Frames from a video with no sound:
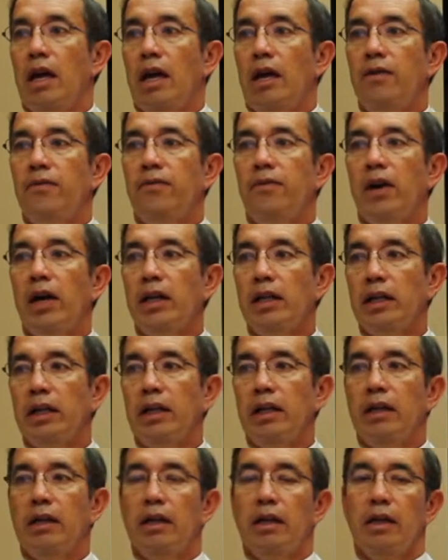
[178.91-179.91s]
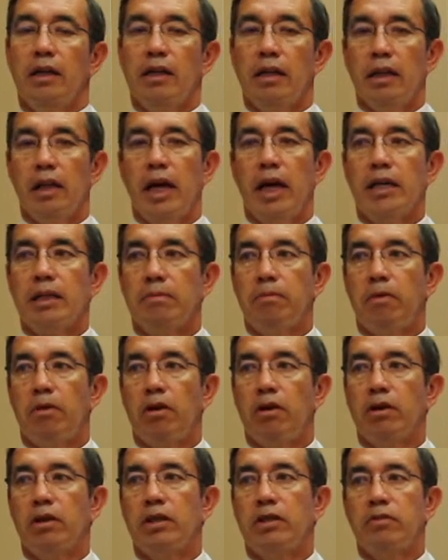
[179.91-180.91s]
And finally, the last
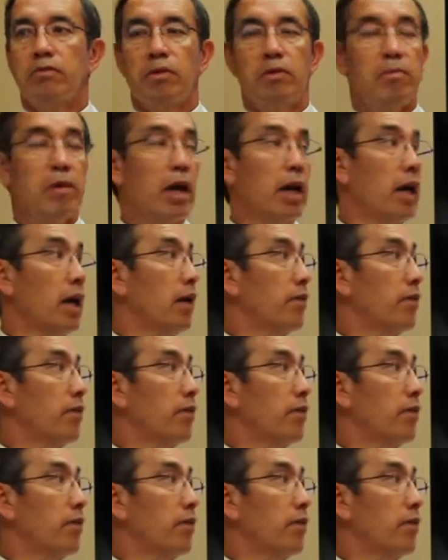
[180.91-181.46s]
part is we may